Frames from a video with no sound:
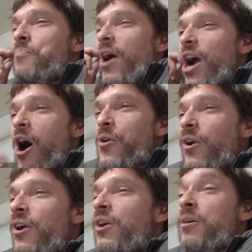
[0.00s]
by
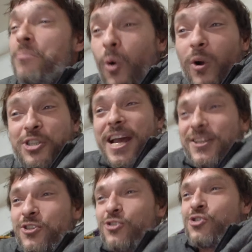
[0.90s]
other more
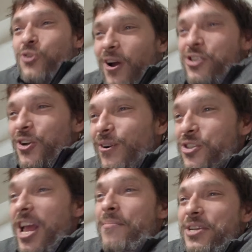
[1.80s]
dense
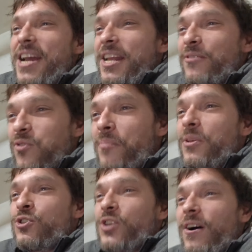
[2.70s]
structures emanating
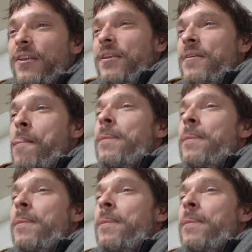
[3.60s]
from the sun,